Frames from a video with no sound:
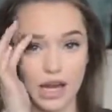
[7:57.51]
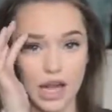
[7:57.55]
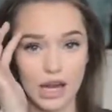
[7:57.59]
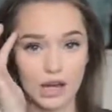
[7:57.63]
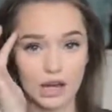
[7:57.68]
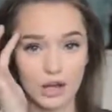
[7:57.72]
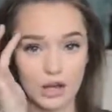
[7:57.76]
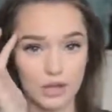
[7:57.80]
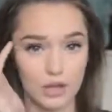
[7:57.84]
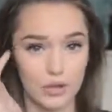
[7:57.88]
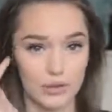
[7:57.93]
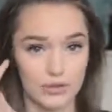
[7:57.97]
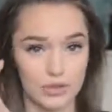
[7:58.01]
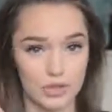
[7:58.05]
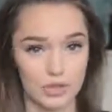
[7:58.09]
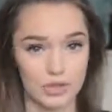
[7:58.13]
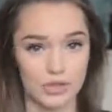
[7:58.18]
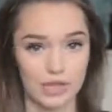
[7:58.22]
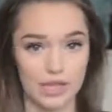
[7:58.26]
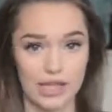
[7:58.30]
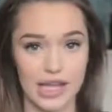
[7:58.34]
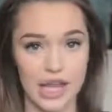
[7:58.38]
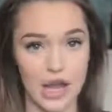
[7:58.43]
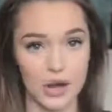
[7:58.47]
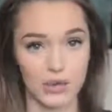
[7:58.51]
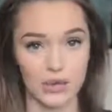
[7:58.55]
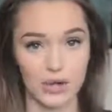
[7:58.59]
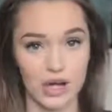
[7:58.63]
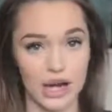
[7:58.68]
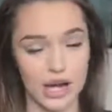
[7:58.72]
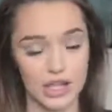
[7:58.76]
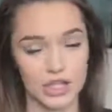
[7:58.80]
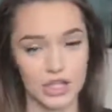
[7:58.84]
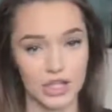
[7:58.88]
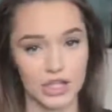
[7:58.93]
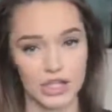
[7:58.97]
kind of closer to the outer
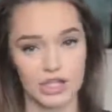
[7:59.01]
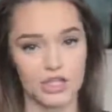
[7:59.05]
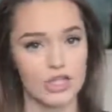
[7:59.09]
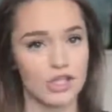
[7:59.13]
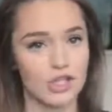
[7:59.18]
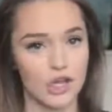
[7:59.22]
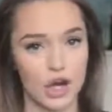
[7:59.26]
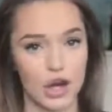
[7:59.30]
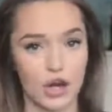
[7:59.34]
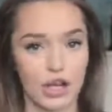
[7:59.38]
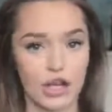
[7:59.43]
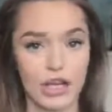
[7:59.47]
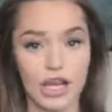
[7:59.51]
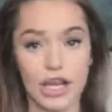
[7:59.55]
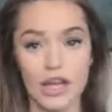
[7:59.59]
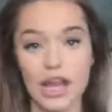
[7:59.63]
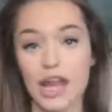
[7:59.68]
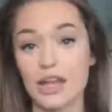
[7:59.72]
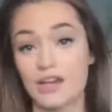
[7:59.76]
edge just to darken it